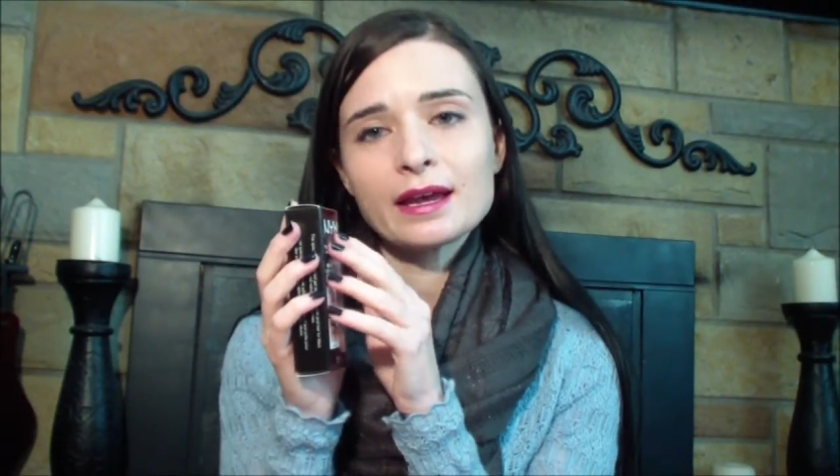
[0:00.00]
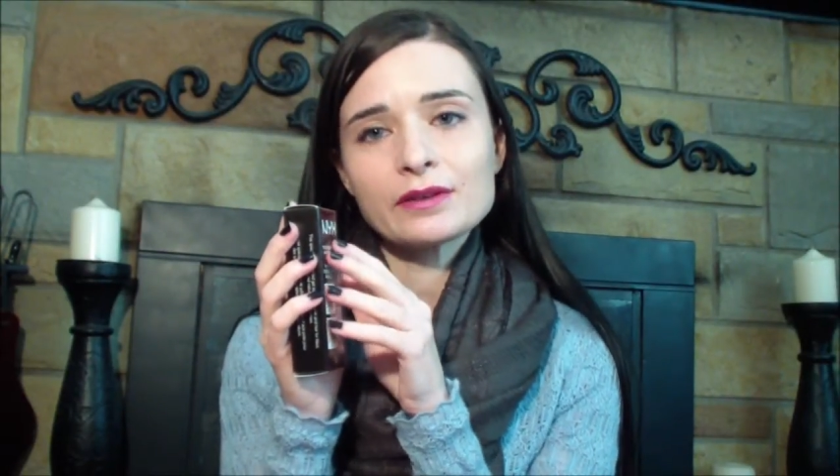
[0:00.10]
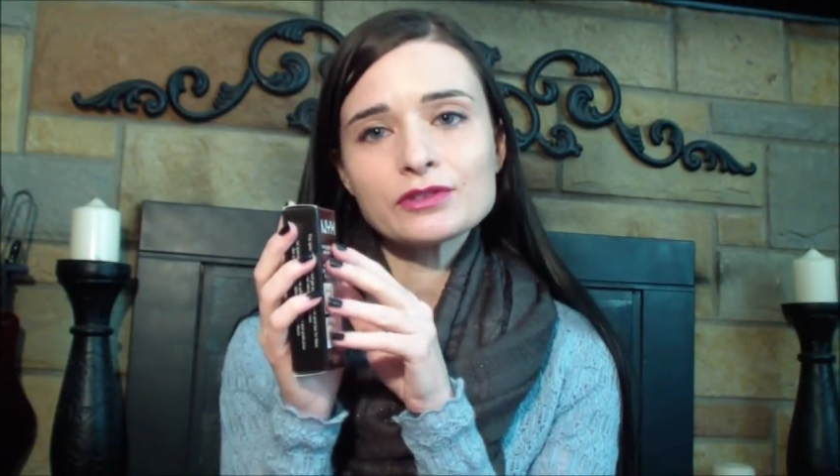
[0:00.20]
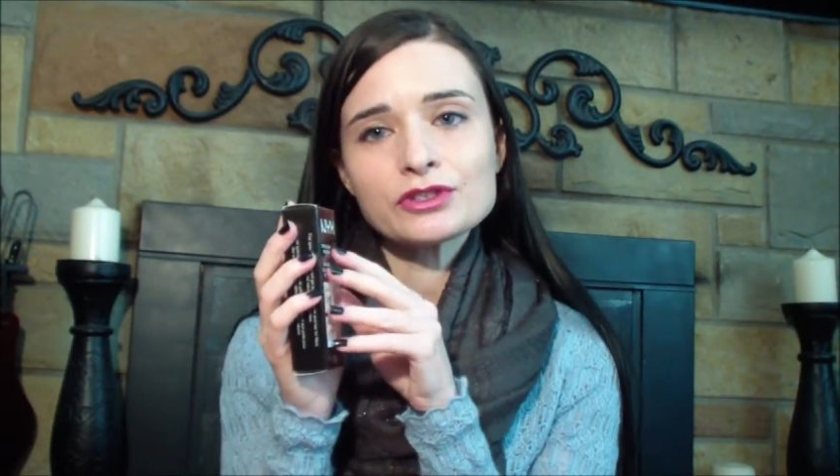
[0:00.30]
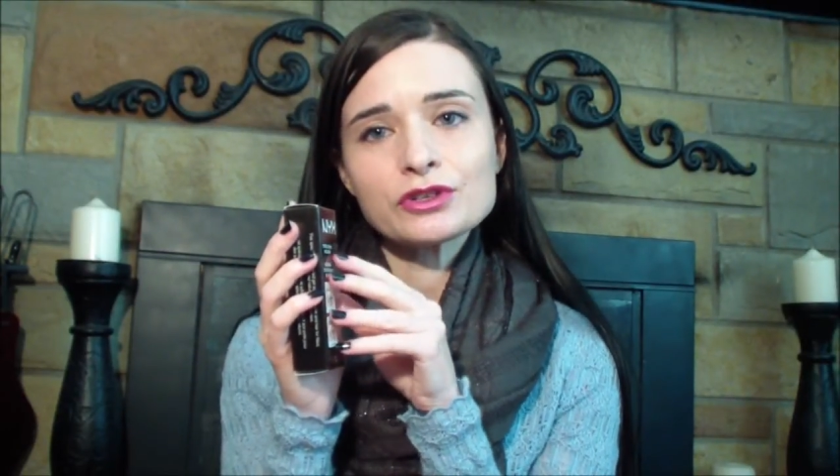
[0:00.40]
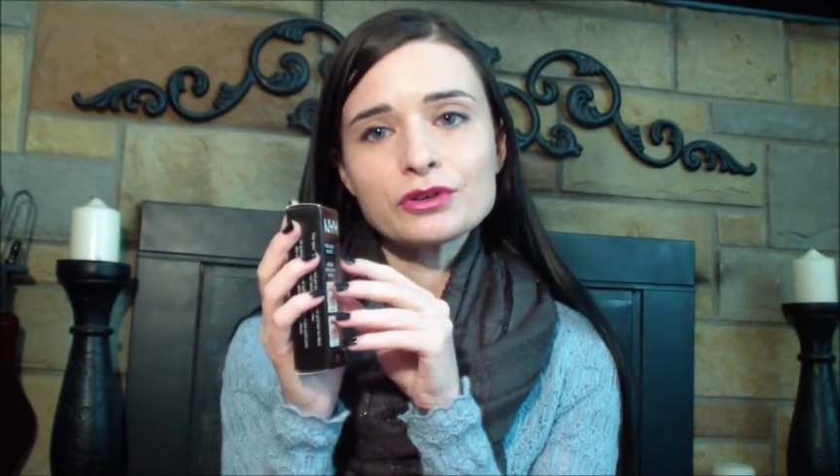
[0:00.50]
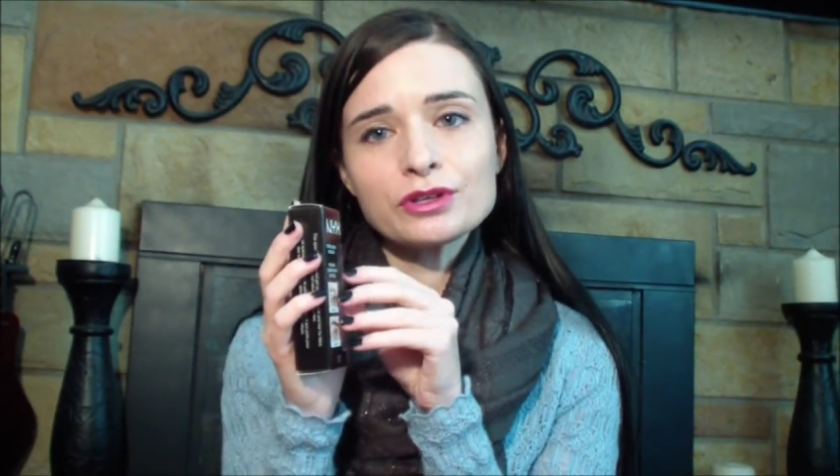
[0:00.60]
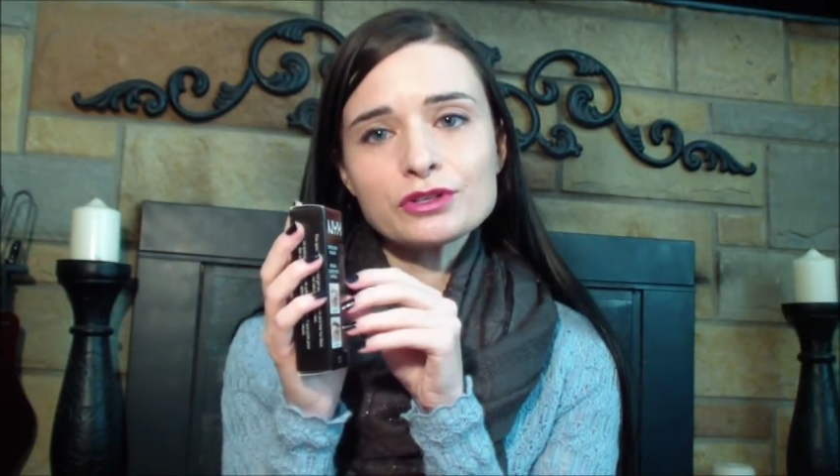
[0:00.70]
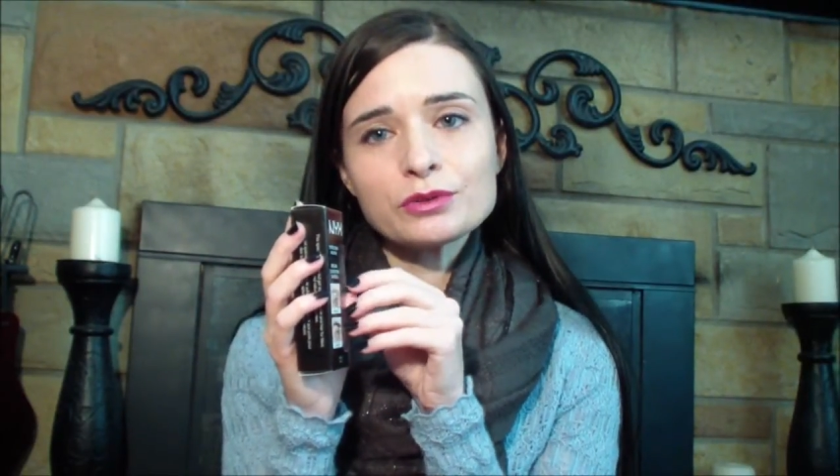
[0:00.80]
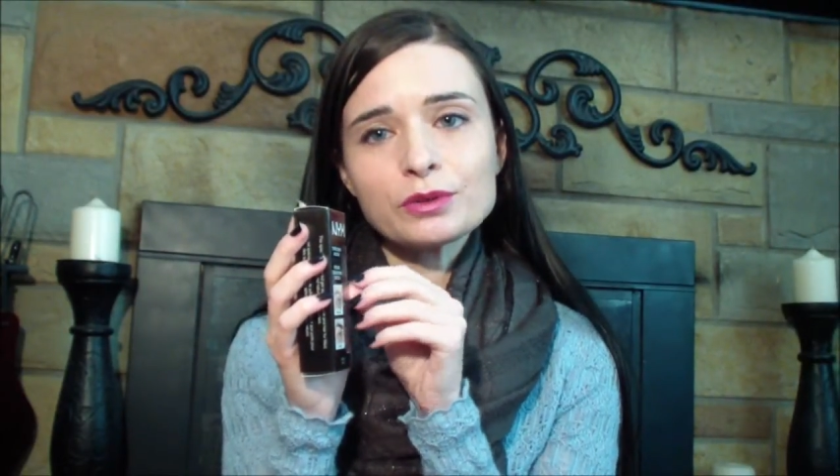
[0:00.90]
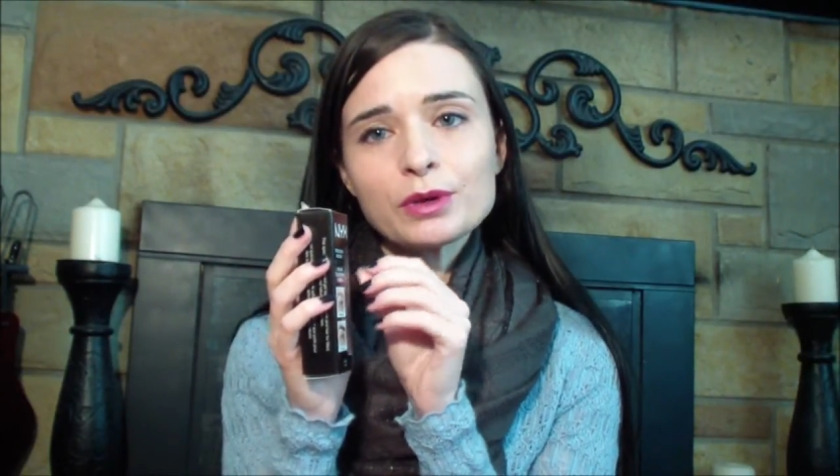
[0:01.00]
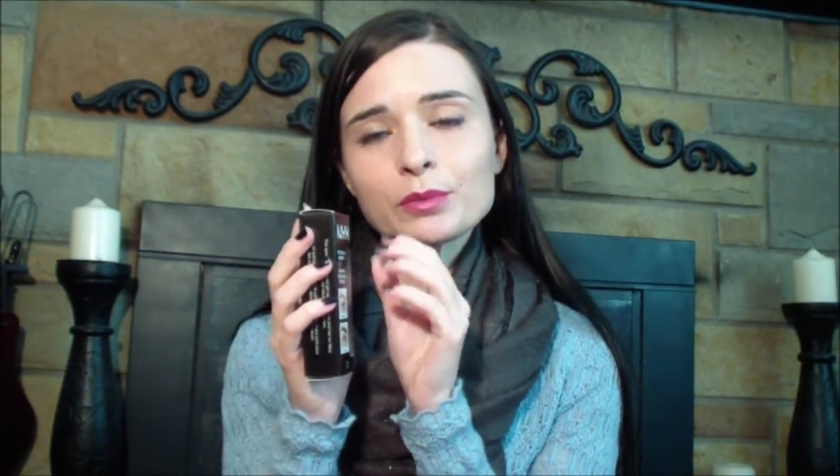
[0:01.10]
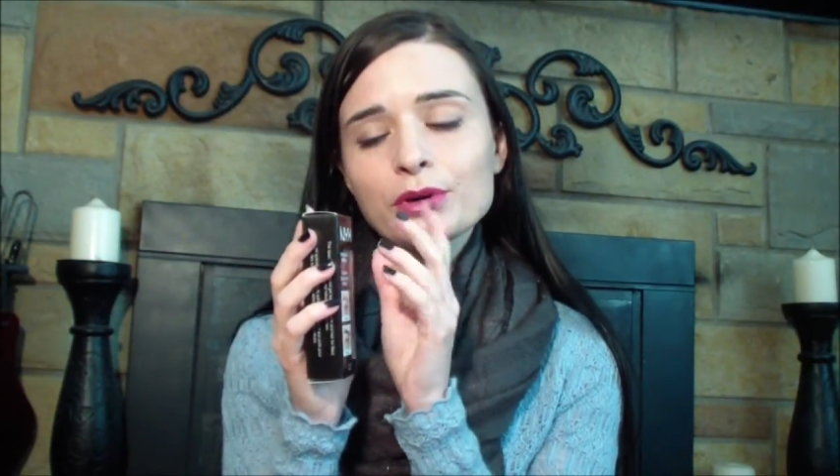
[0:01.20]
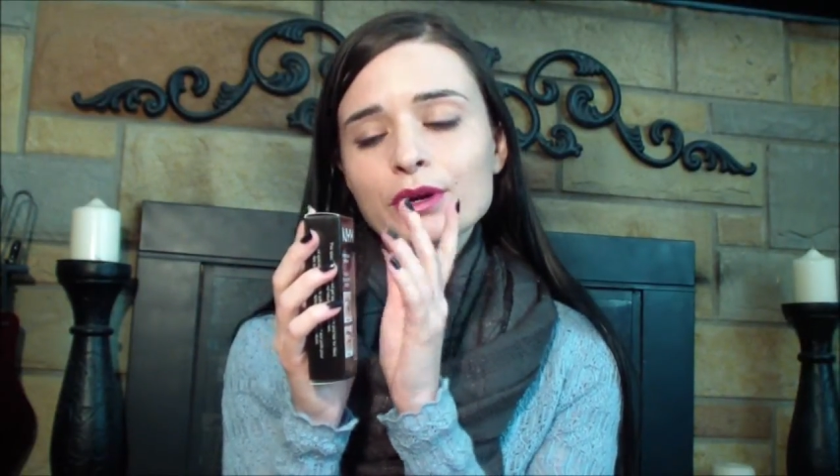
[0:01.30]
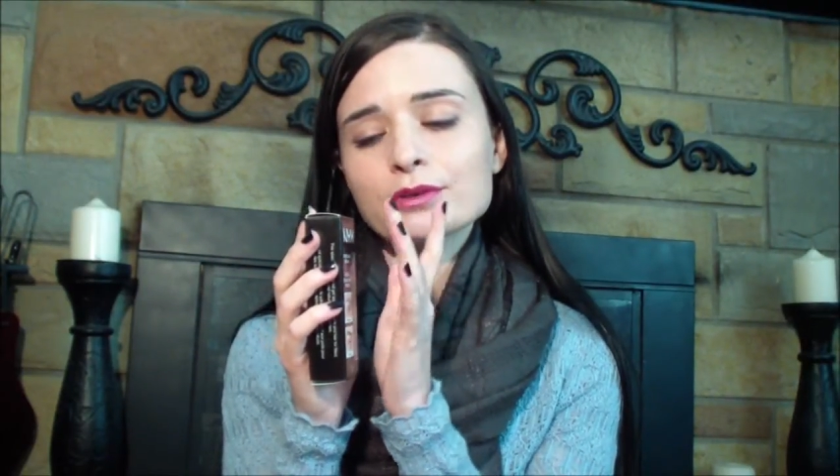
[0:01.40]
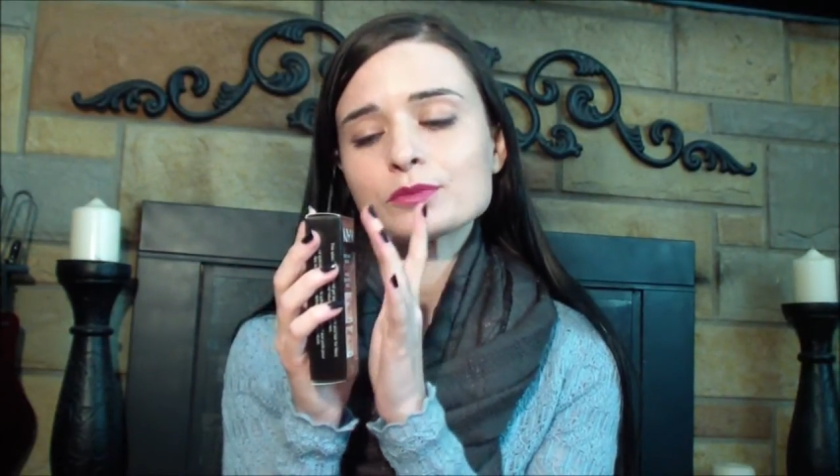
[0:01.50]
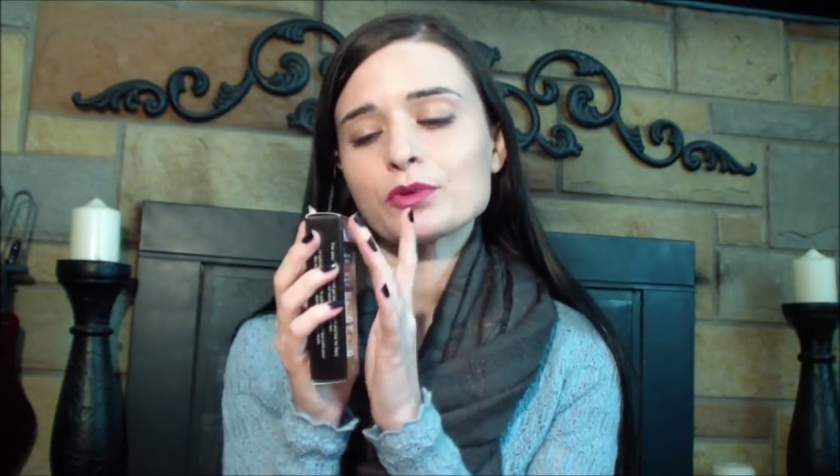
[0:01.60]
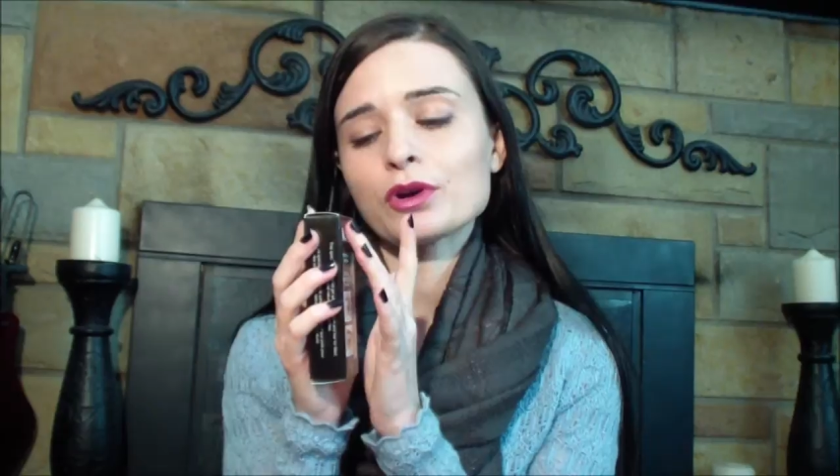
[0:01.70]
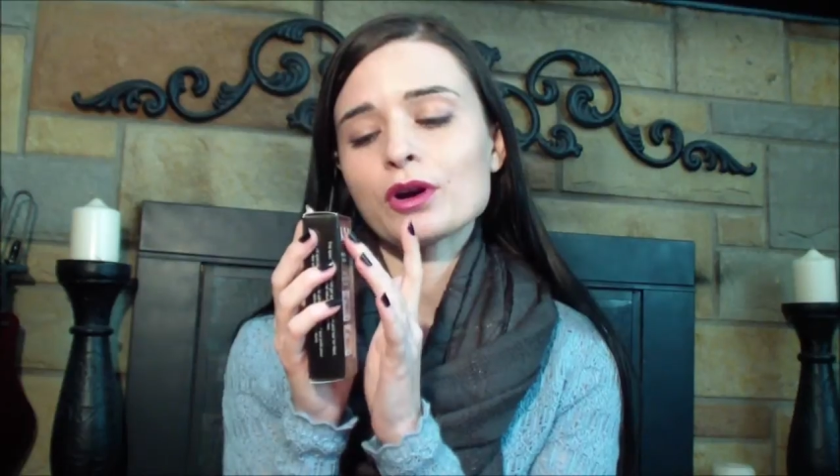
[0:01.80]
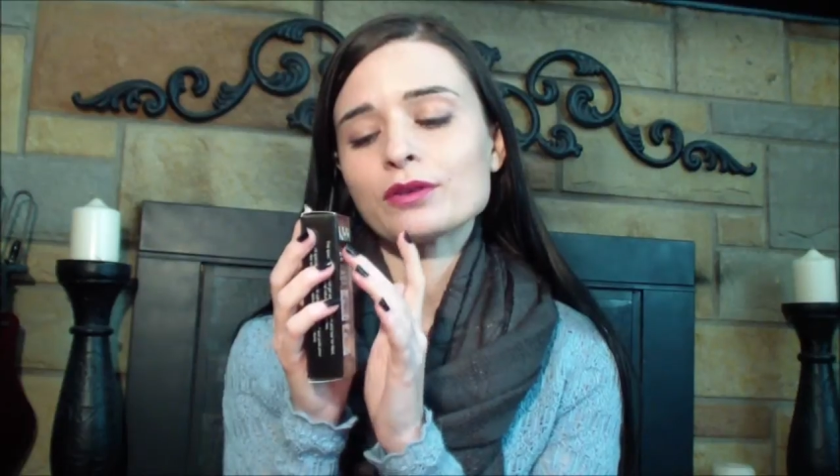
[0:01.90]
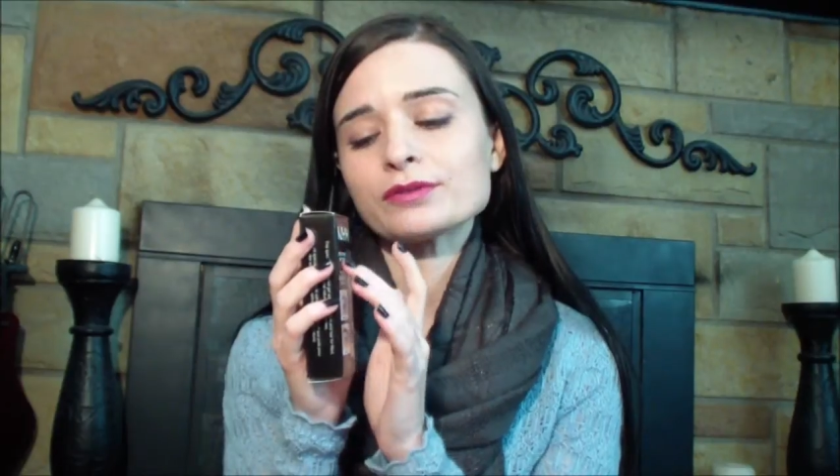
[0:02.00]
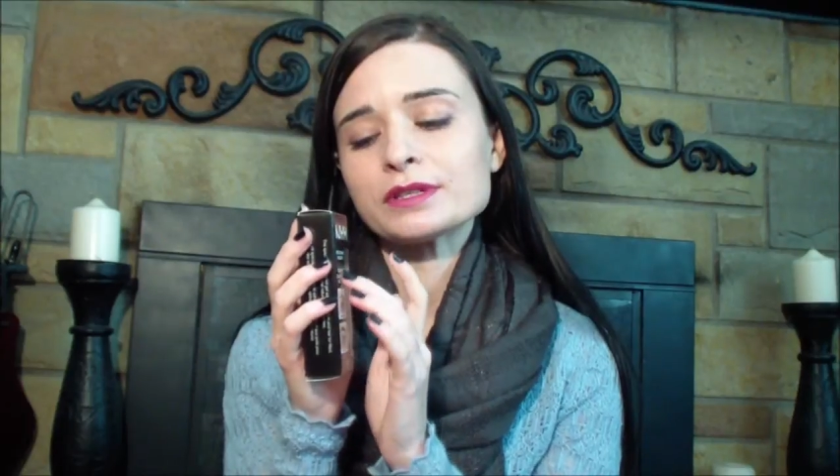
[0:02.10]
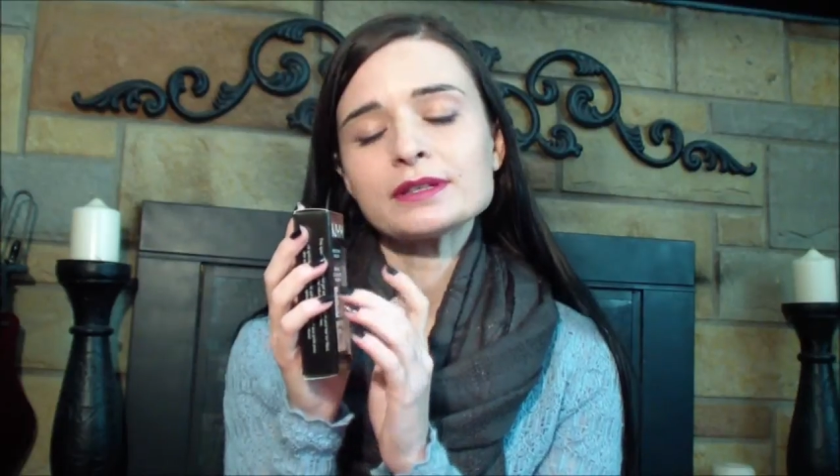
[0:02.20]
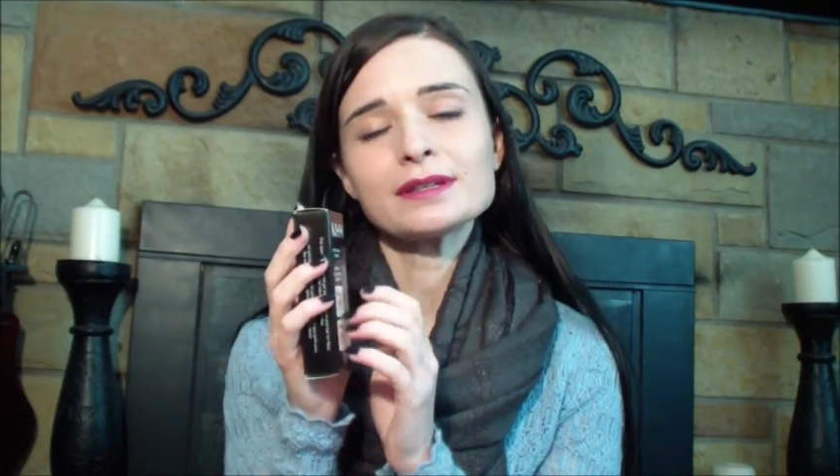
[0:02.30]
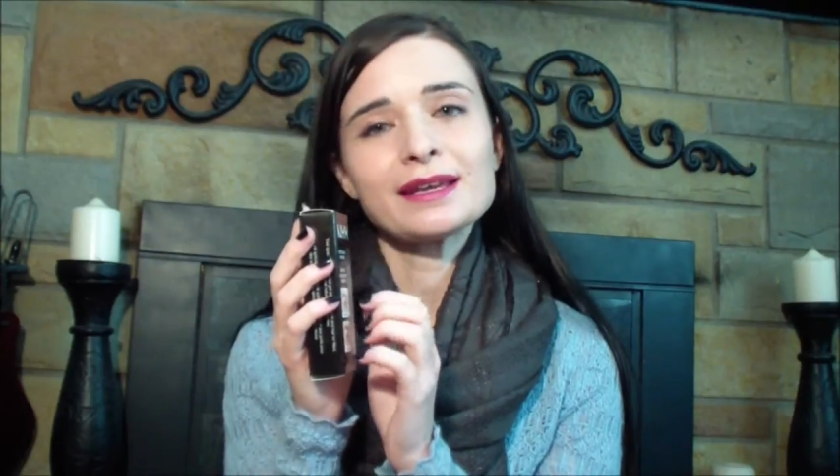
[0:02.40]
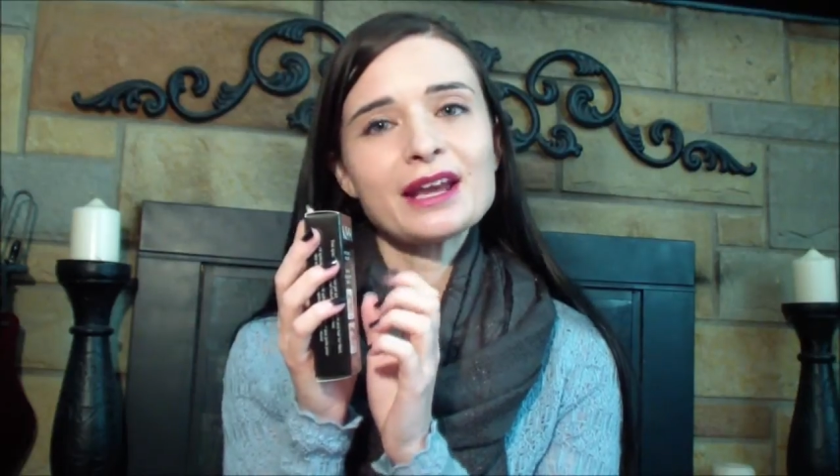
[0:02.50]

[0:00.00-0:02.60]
have started doing my brows more often,